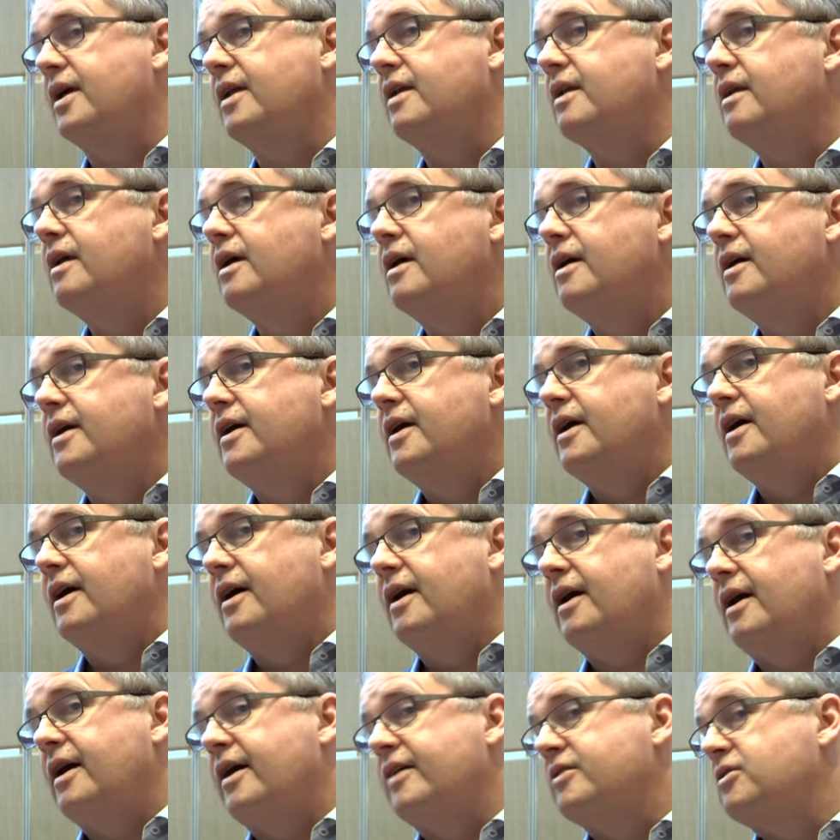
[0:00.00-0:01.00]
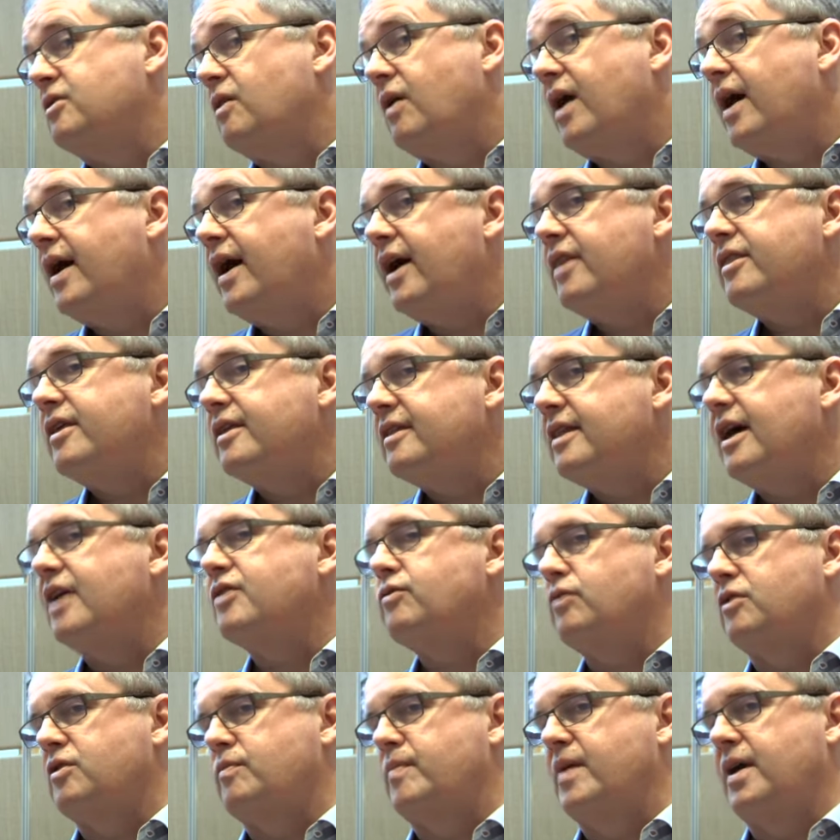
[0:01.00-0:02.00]
And uh, so I, I, think
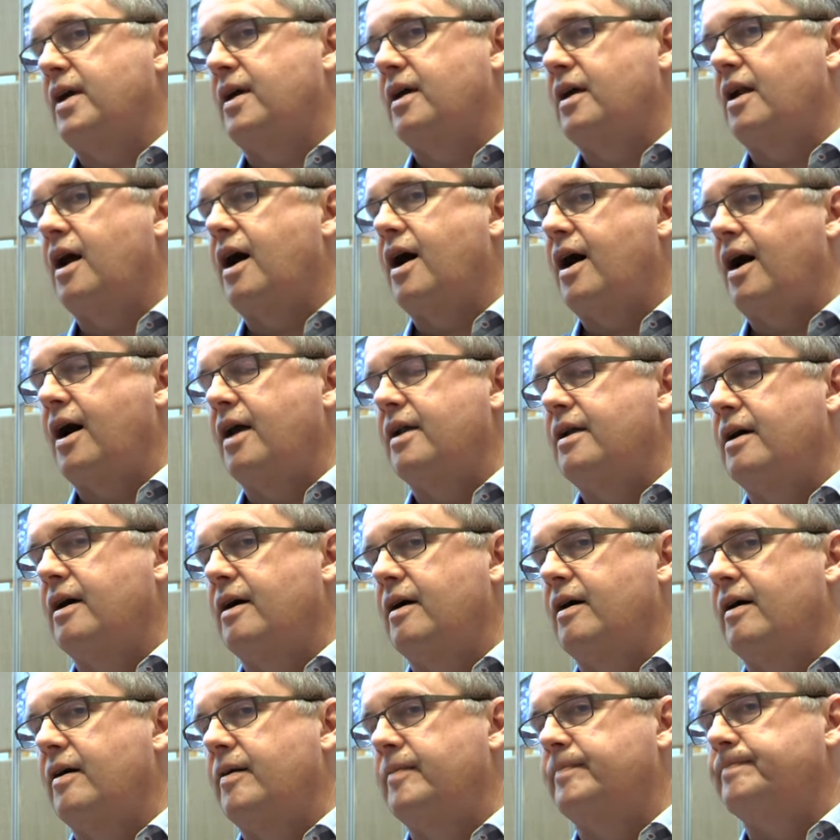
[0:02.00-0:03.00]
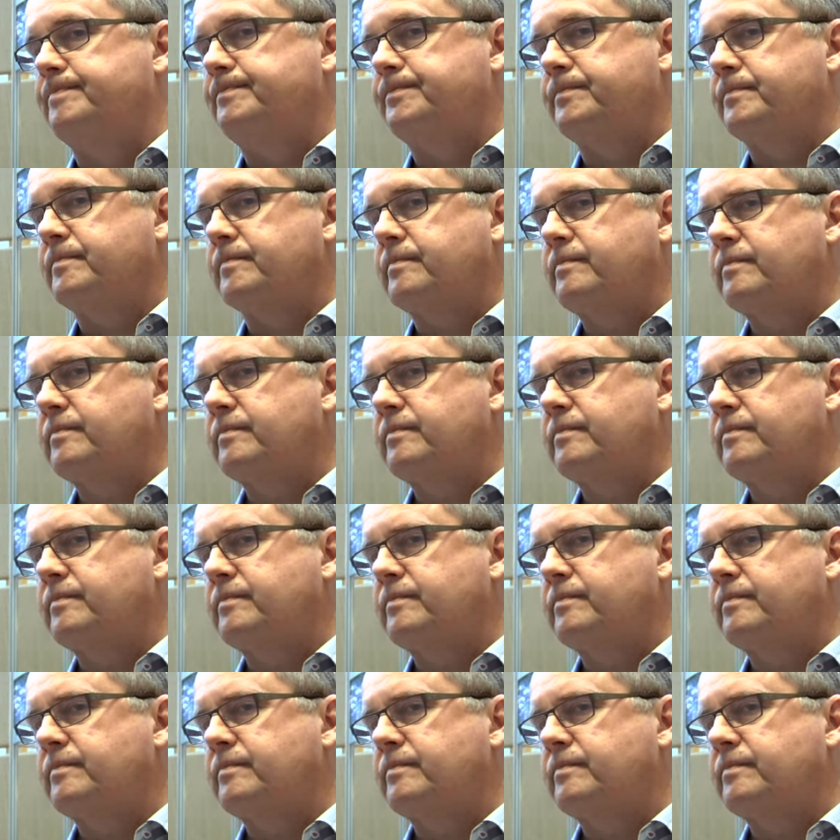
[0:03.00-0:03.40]
that's what's making it hot. Um,